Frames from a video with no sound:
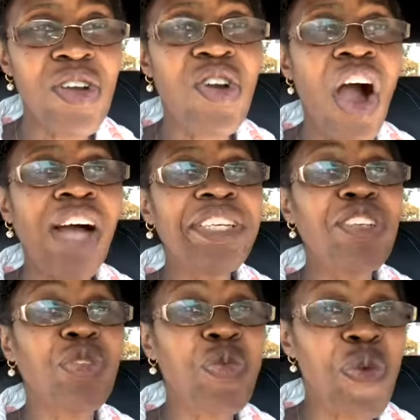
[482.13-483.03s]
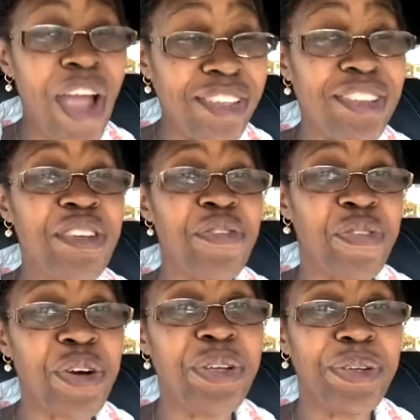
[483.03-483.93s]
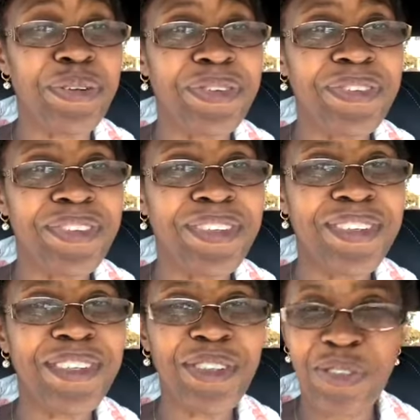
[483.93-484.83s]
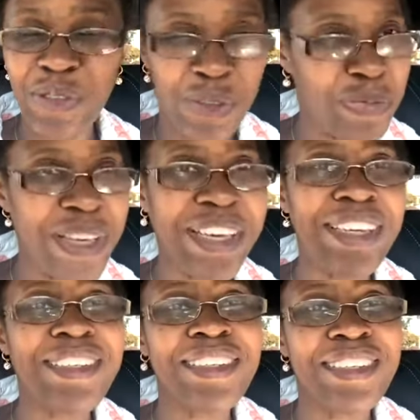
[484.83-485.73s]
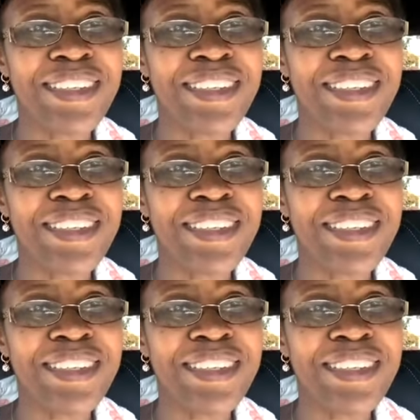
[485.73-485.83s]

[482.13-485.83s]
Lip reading: God is waiting for you to speak it.